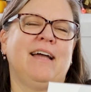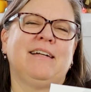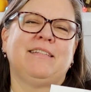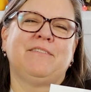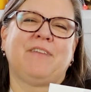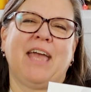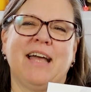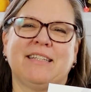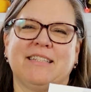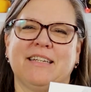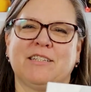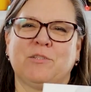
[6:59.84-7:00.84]
Isle of
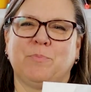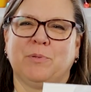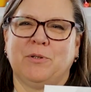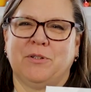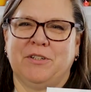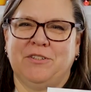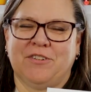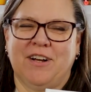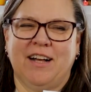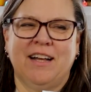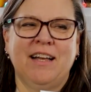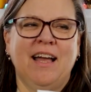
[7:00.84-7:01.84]
Cats Explore and
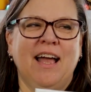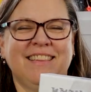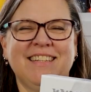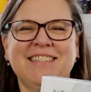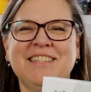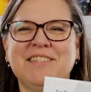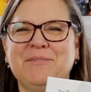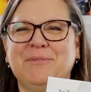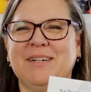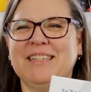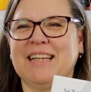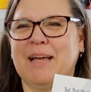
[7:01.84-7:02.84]
Draw. This is the
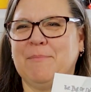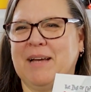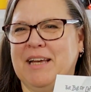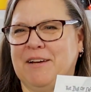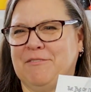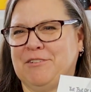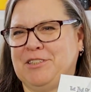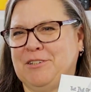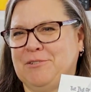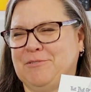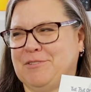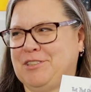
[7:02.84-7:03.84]
one time I ever
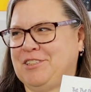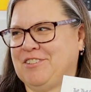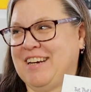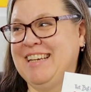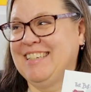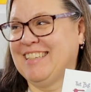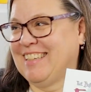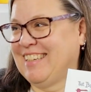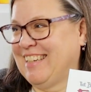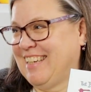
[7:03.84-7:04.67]
showed restraint on a